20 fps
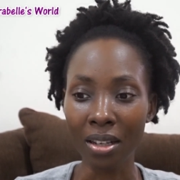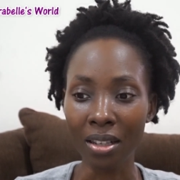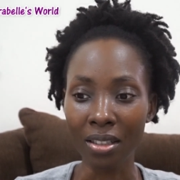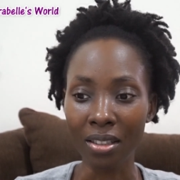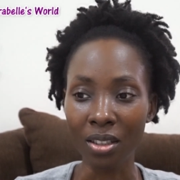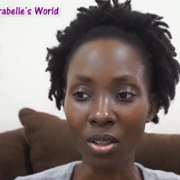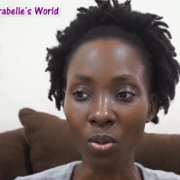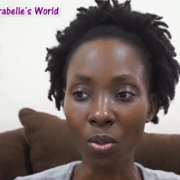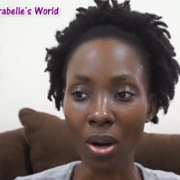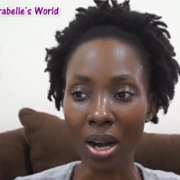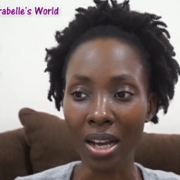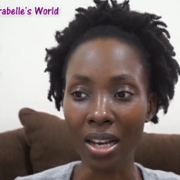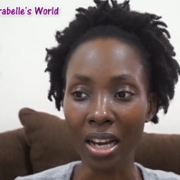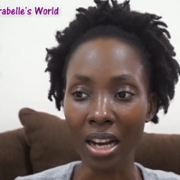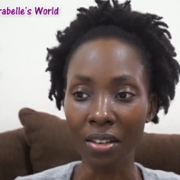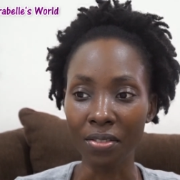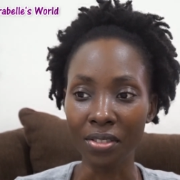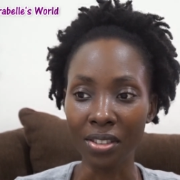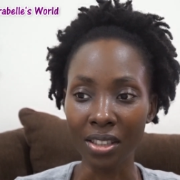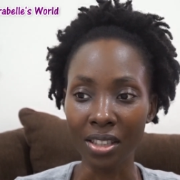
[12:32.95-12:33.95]
little while
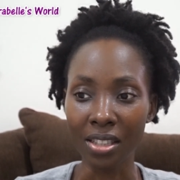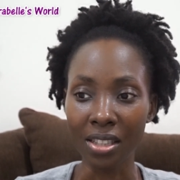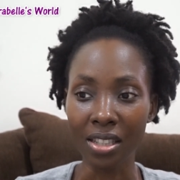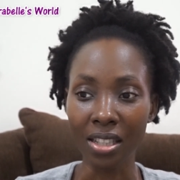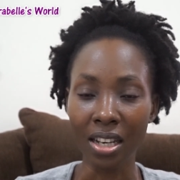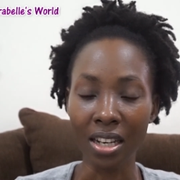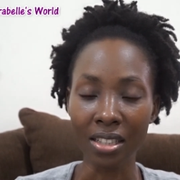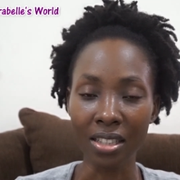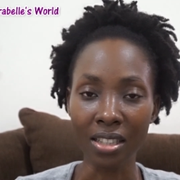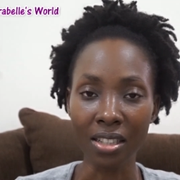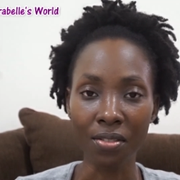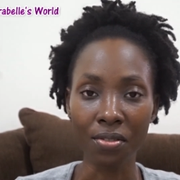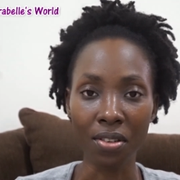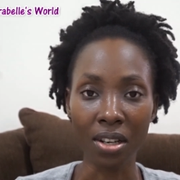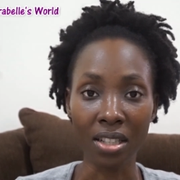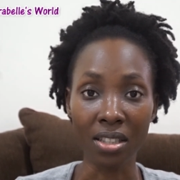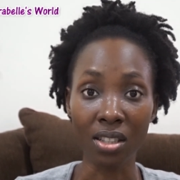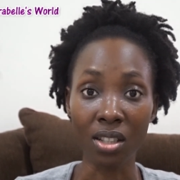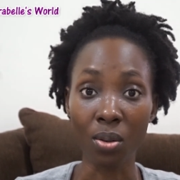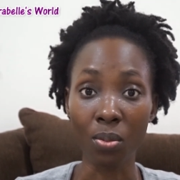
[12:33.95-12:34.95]
after because he had to
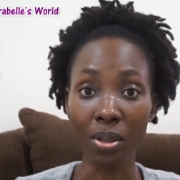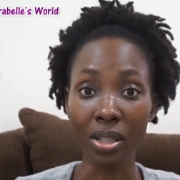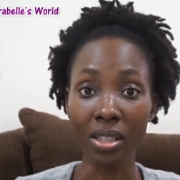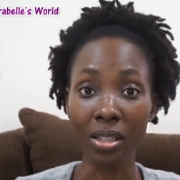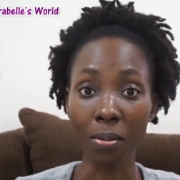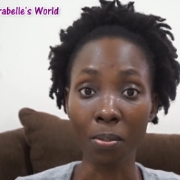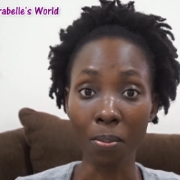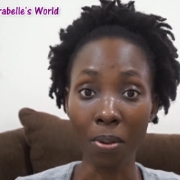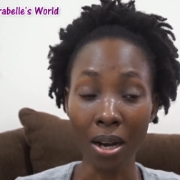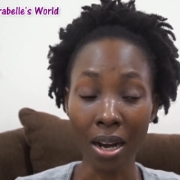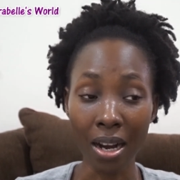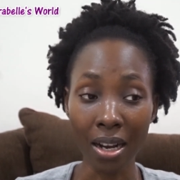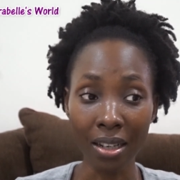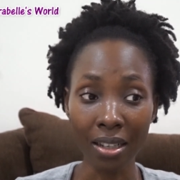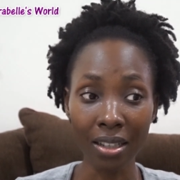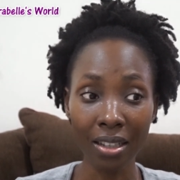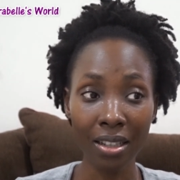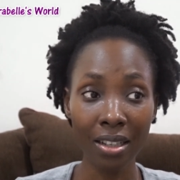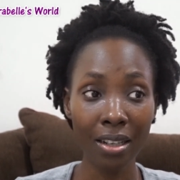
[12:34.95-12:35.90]
find somewhere to park